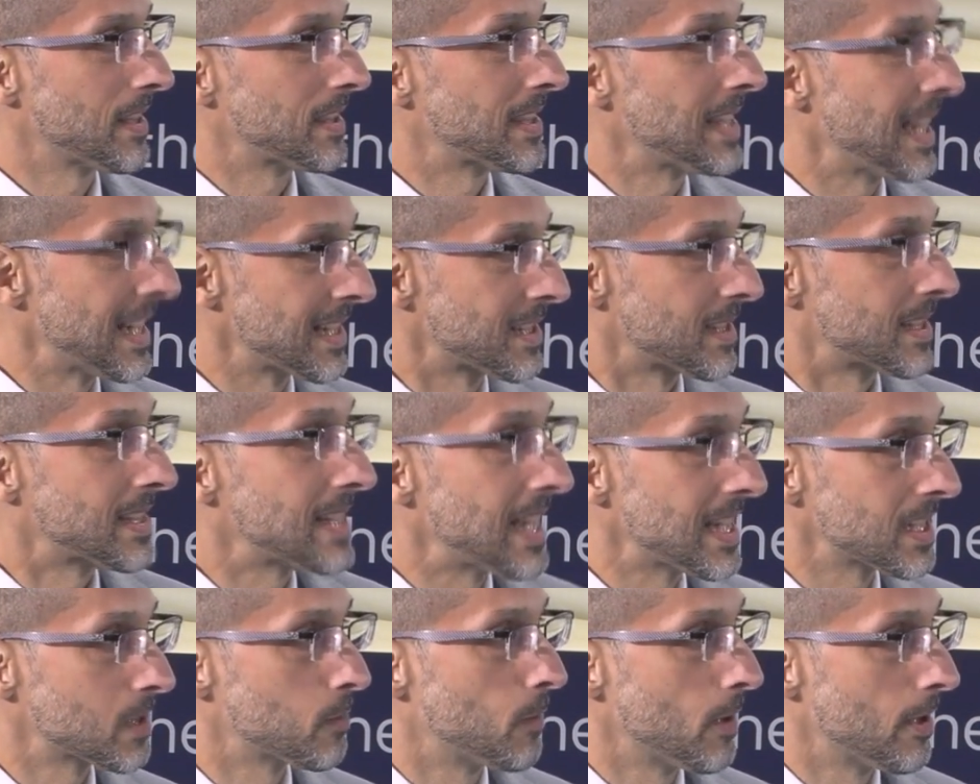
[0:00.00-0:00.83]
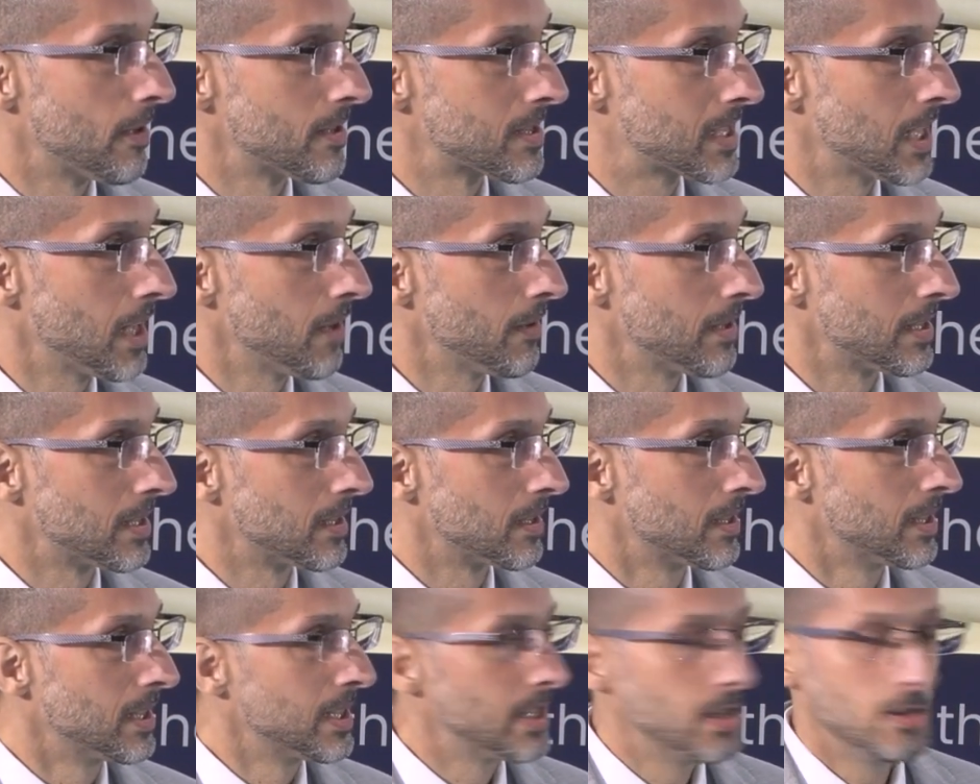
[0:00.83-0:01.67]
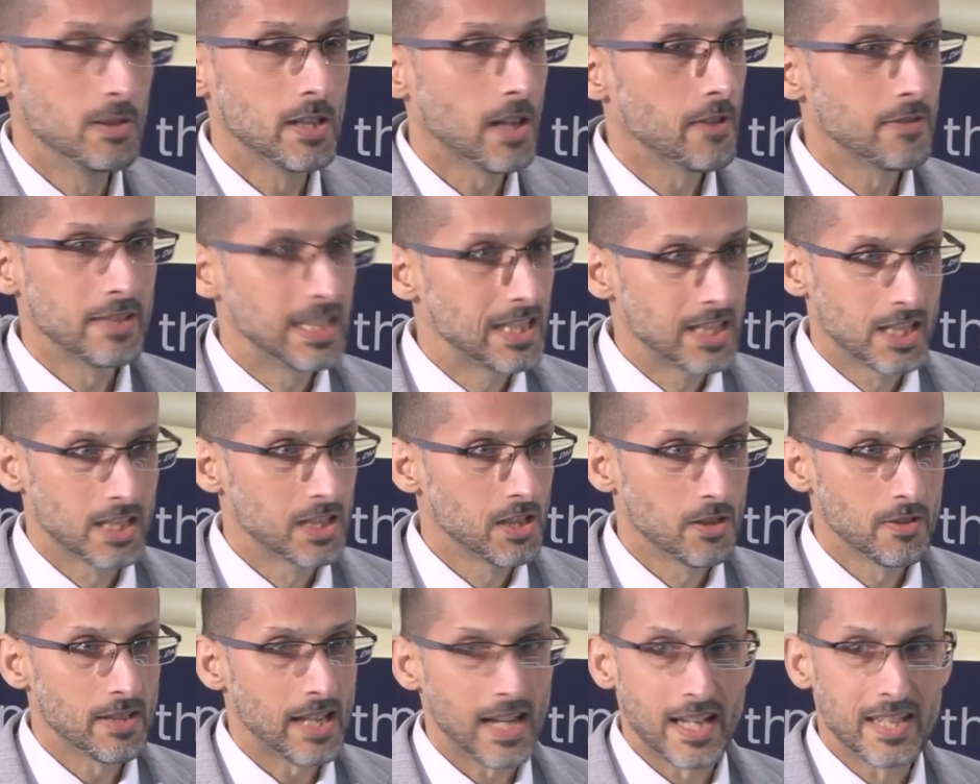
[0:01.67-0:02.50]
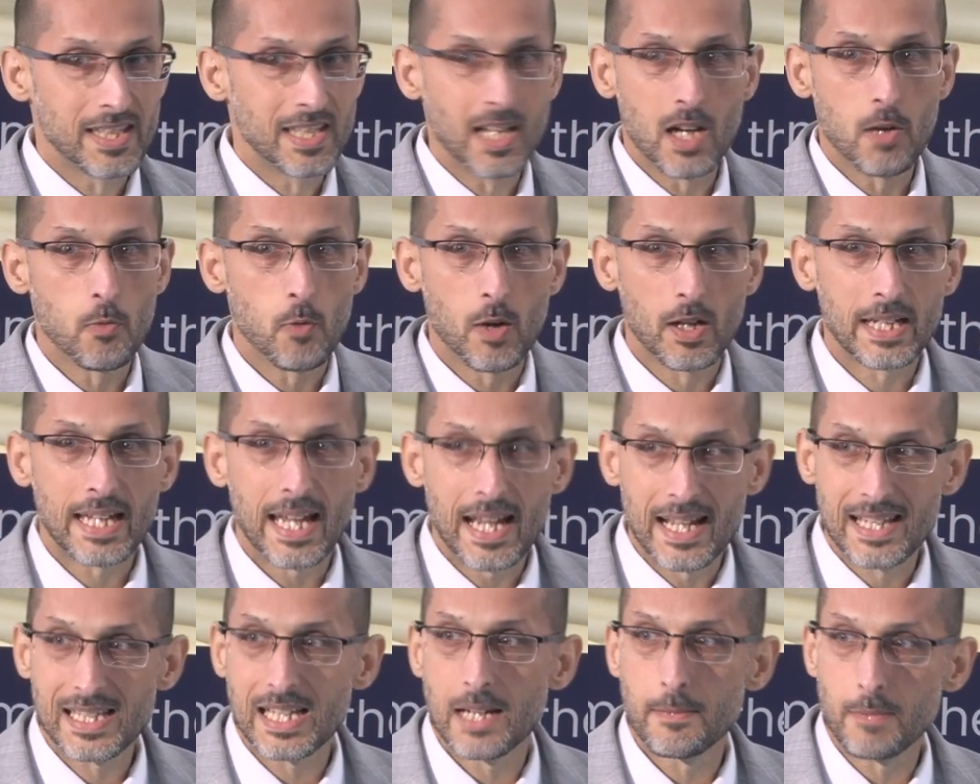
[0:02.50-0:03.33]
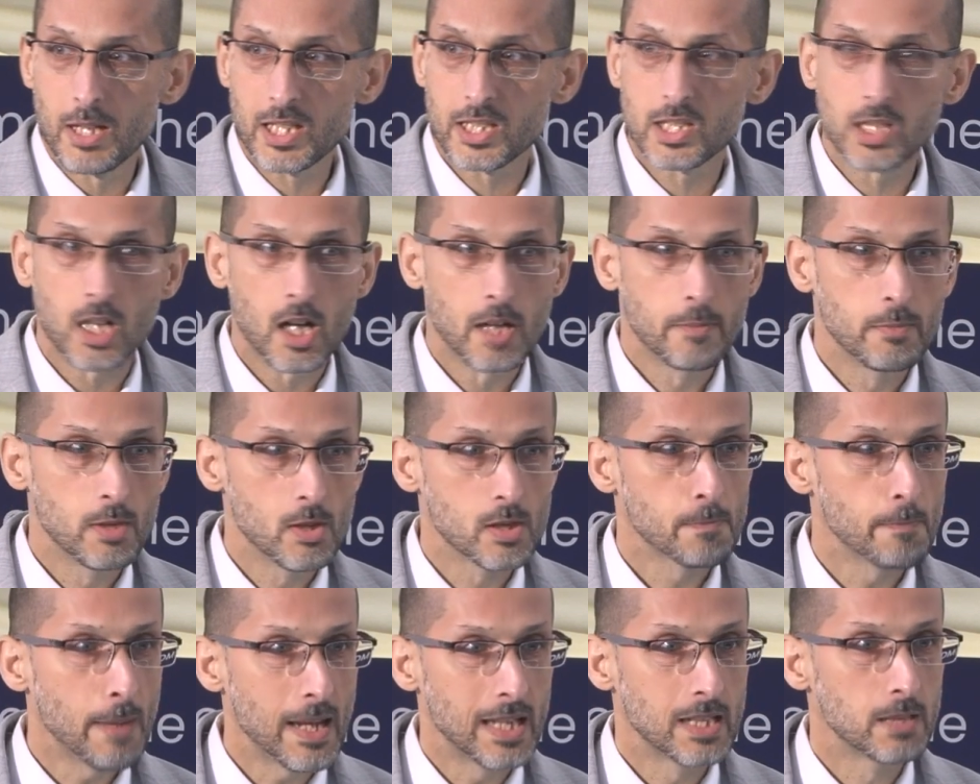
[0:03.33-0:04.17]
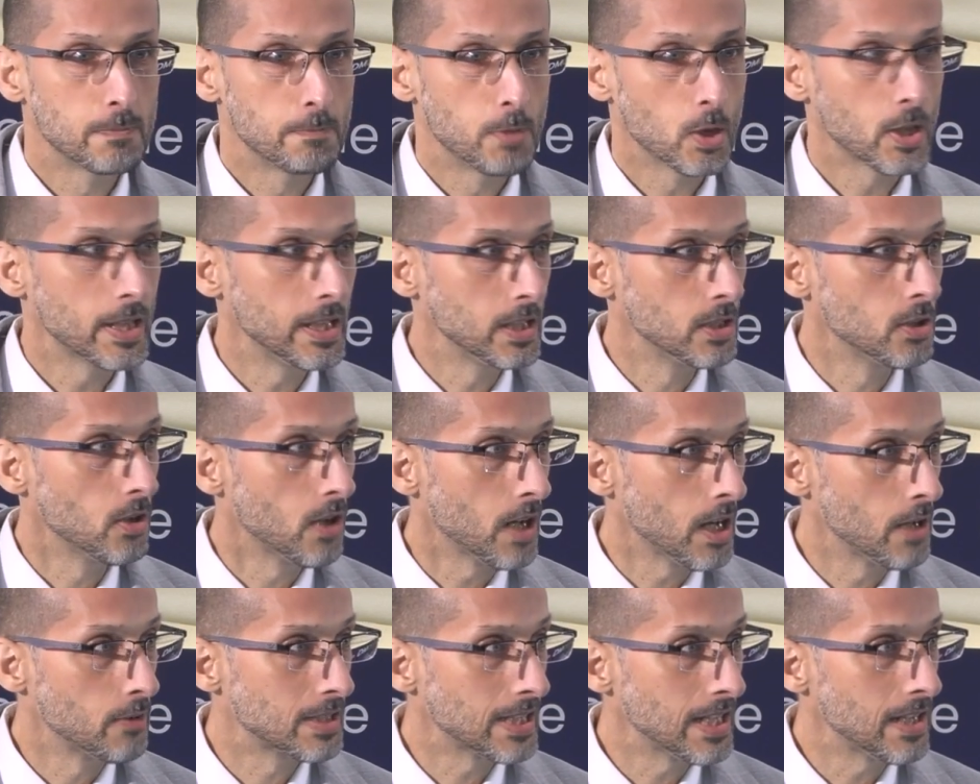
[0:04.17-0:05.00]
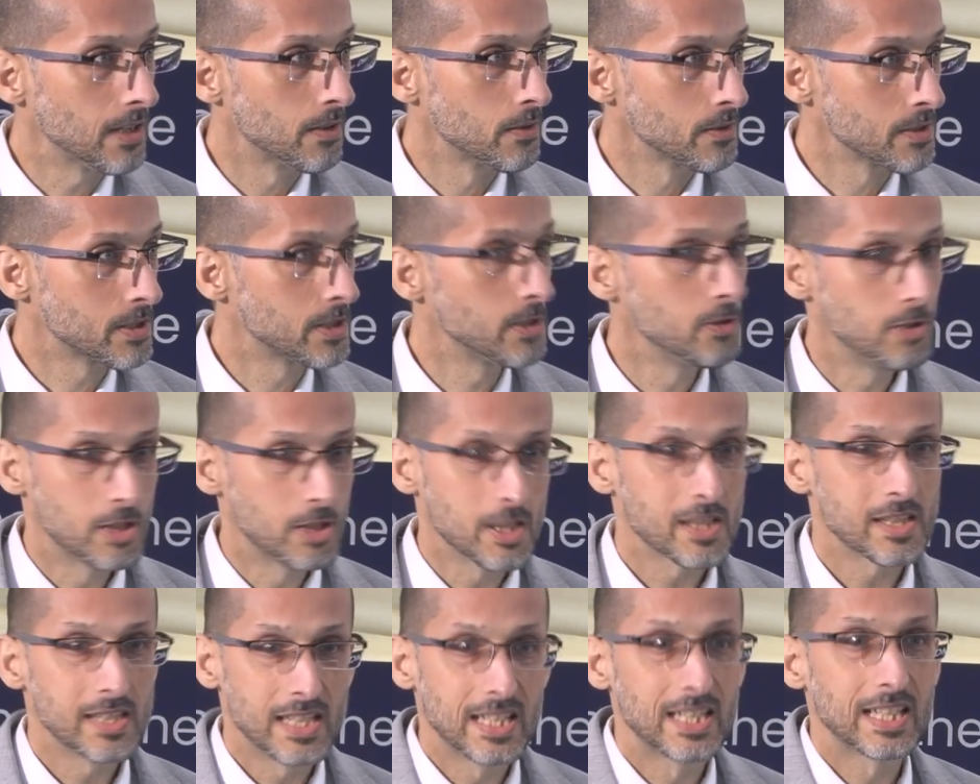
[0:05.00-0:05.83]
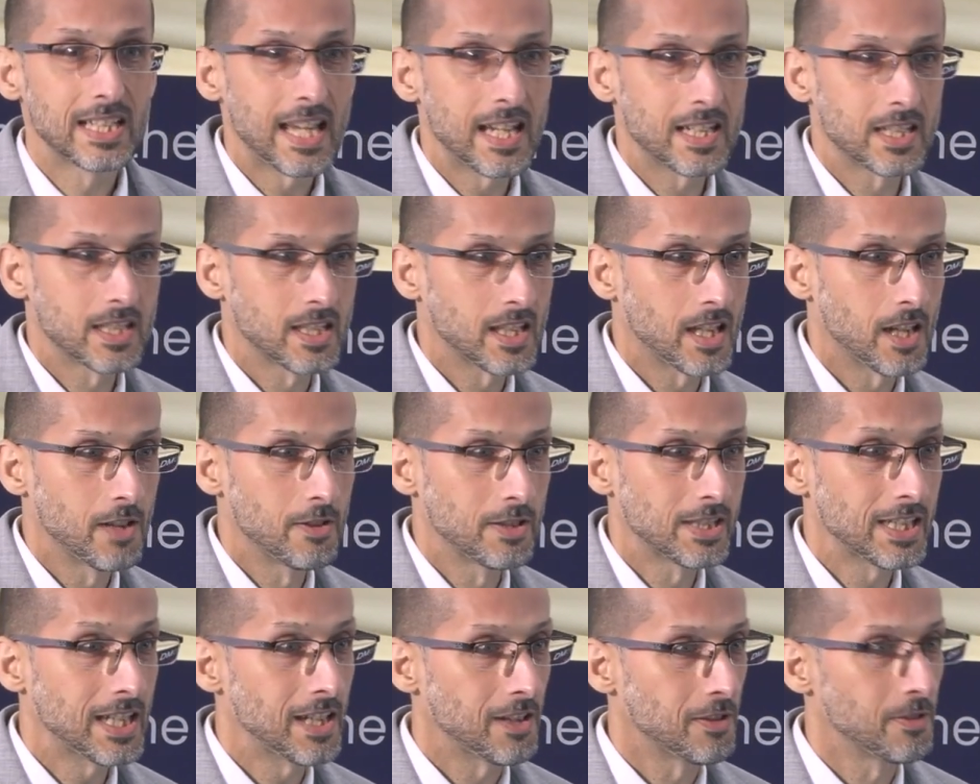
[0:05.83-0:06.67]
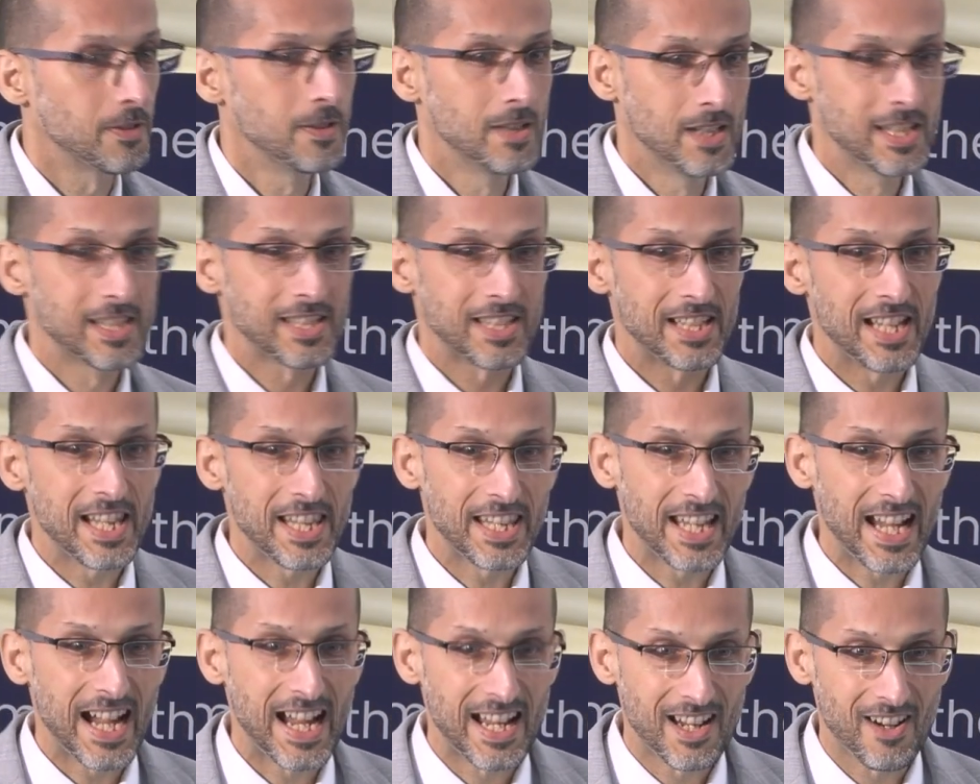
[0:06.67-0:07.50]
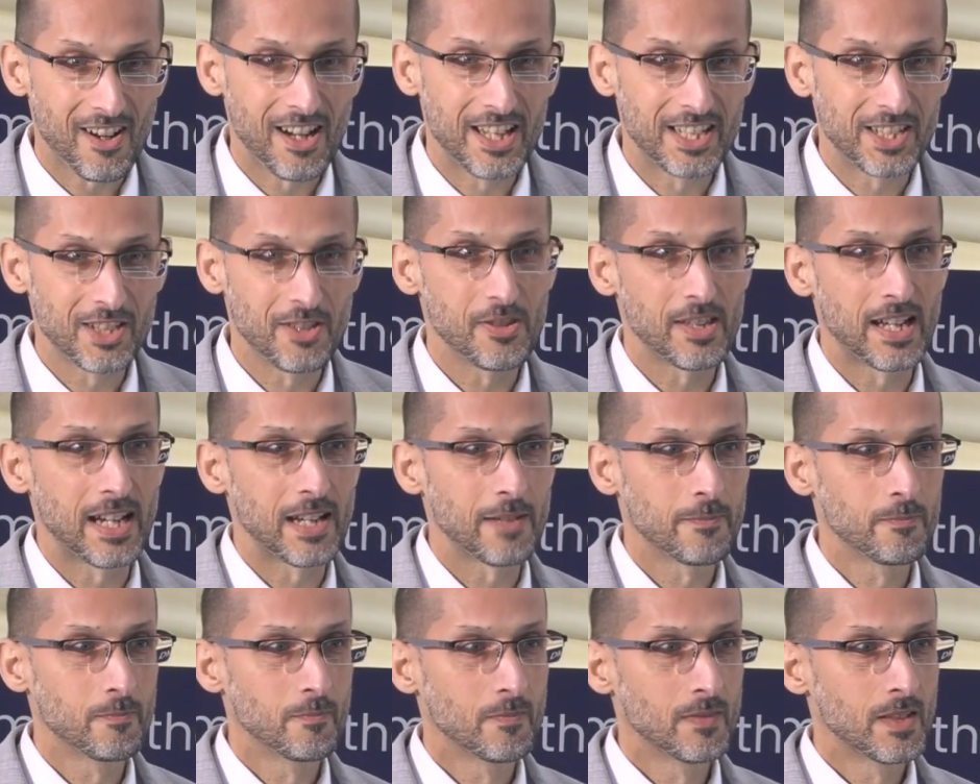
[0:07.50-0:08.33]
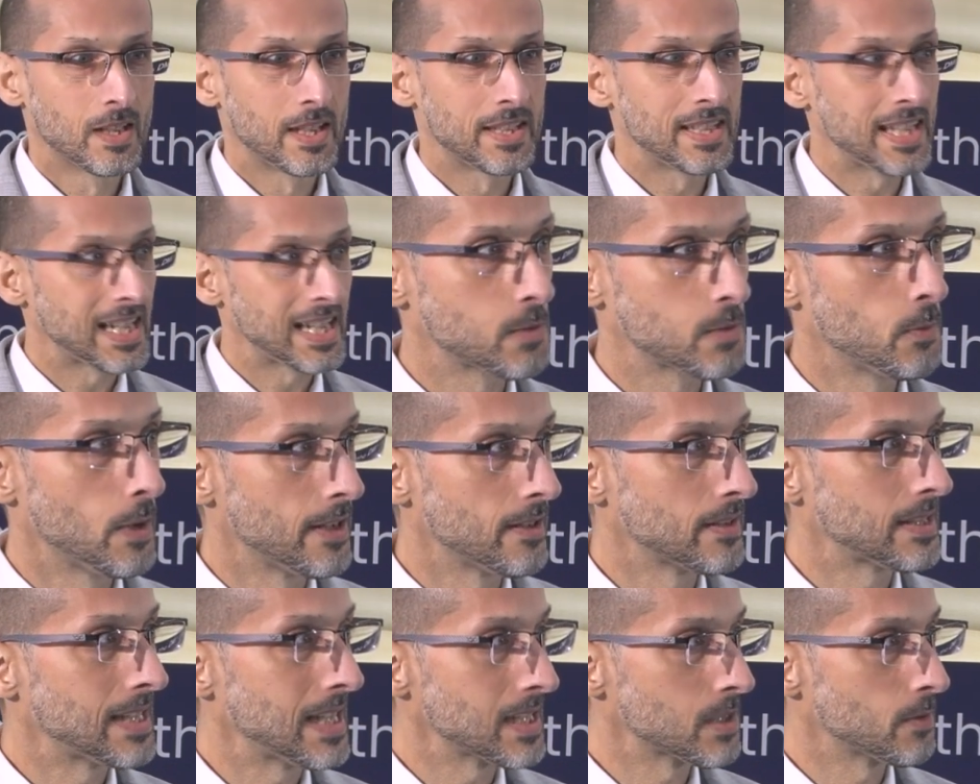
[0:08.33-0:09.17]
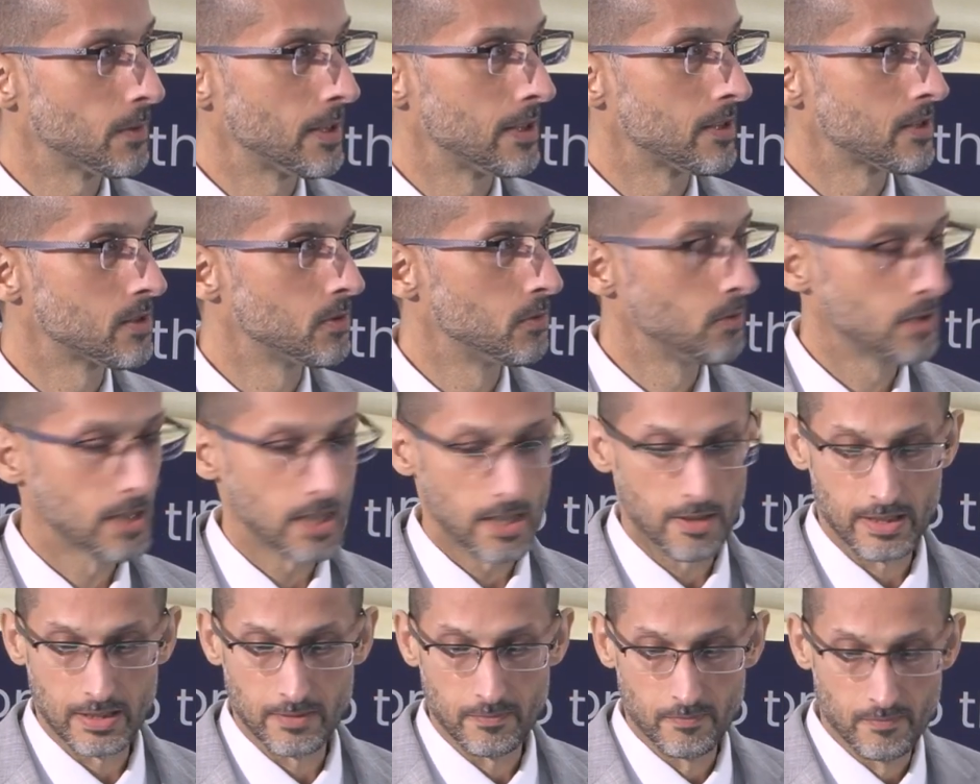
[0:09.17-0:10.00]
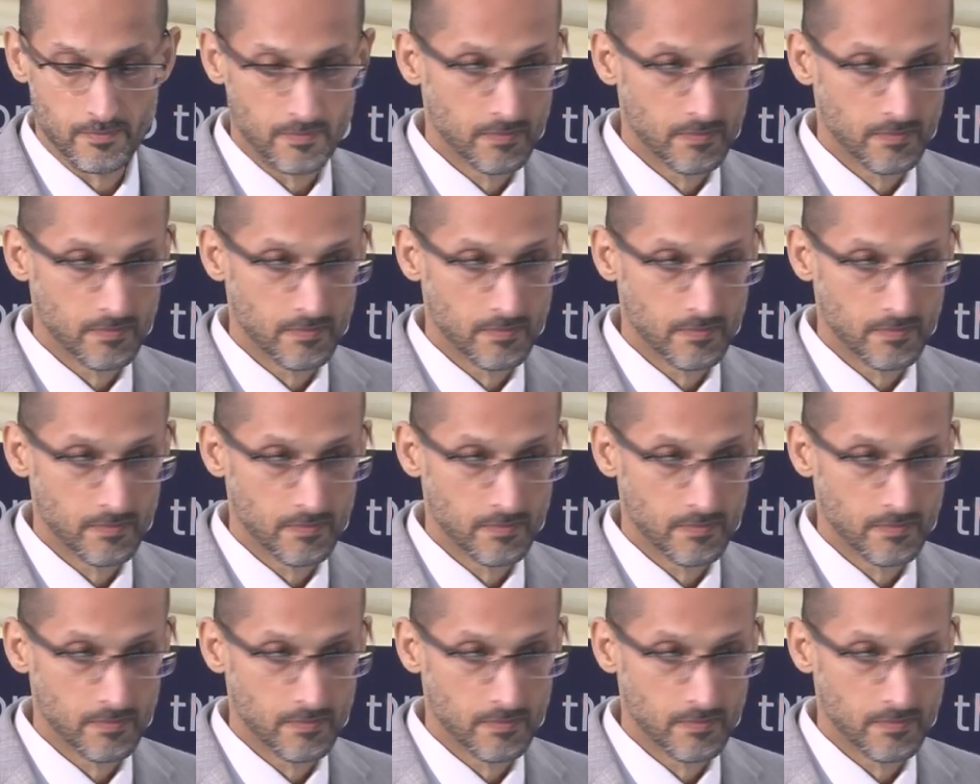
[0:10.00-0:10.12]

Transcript: That's where it's going. You don't need to do that. No one cares how much time you spend booking your hotels. You just need to get to the hotel. So let the AI do that. And where it's all going.